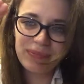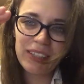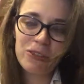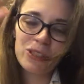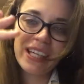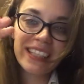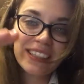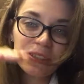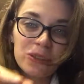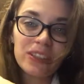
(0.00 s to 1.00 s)
if you set
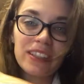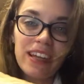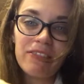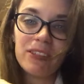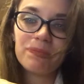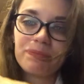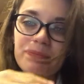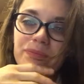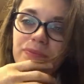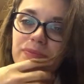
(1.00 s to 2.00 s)
a certain level
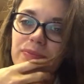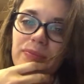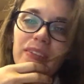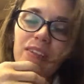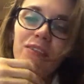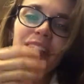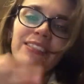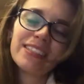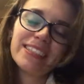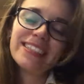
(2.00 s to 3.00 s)

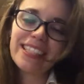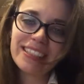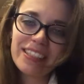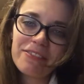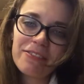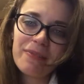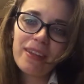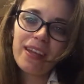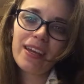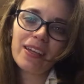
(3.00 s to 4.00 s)
as an incentive,
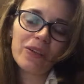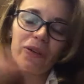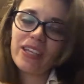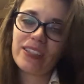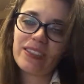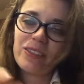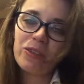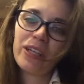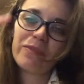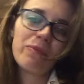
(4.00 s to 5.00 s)
you can't
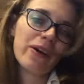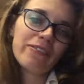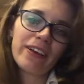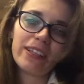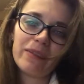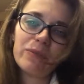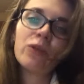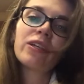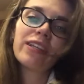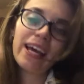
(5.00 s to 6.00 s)
modify them.
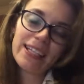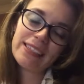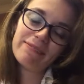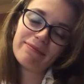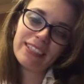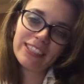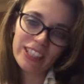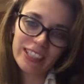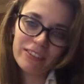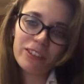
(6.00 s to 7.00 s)
You can add
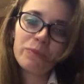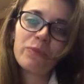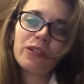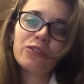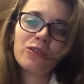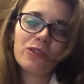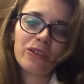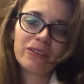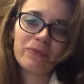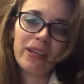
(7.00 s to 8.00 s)
incentives, but you
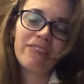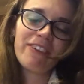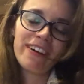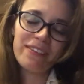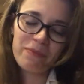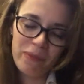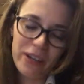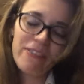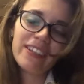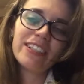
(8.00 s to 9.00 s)
cannot
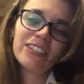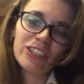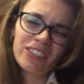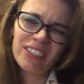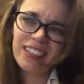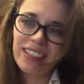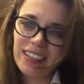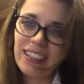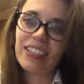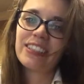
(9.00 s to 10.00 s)
modify the existing
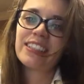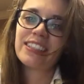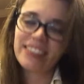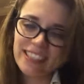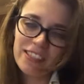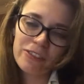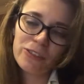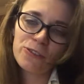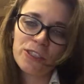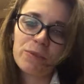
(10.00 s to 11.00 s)

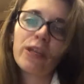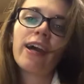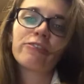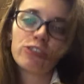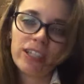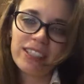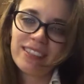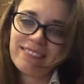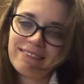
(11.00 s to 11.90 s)
incentives. Trust me, I've tried.